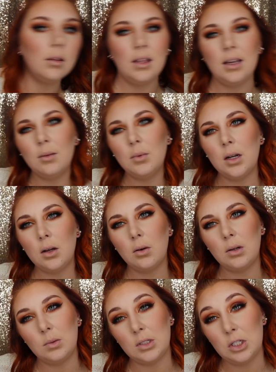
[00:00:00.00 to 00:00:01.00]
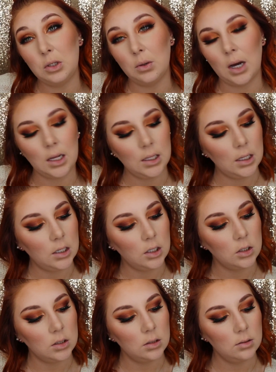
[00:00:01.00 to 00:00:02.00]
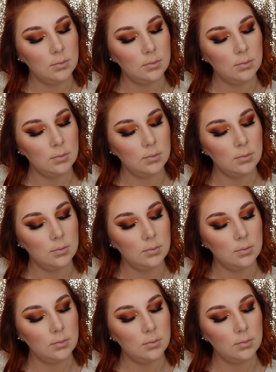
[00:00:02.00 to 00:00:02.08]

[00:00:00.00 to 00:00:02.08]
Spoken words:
I think I'm gonna go in with two highlighters.